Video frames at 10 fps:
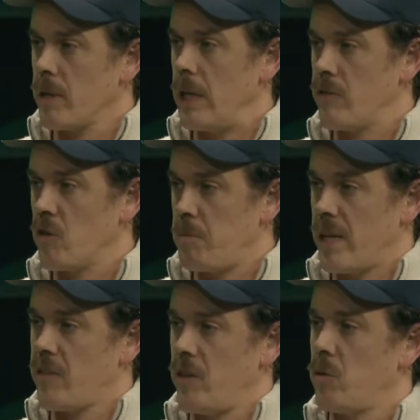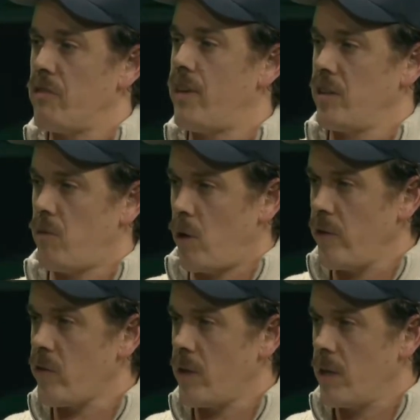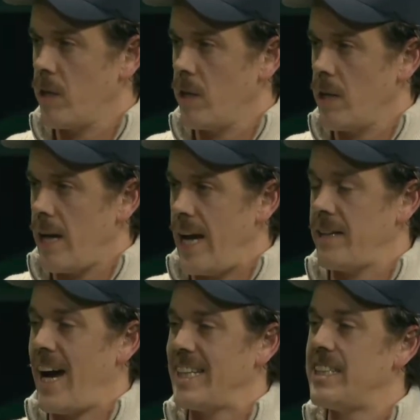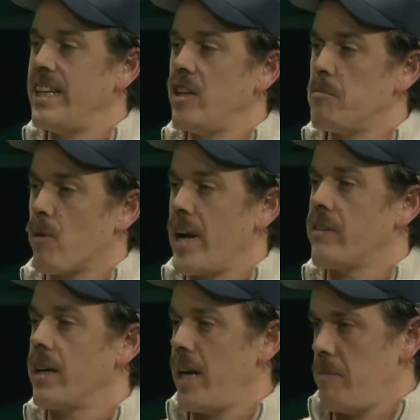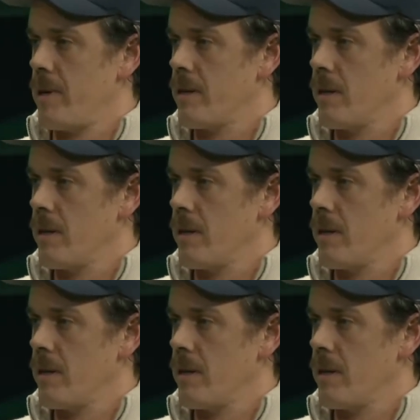is to speak as a unified voice and ideally break the game.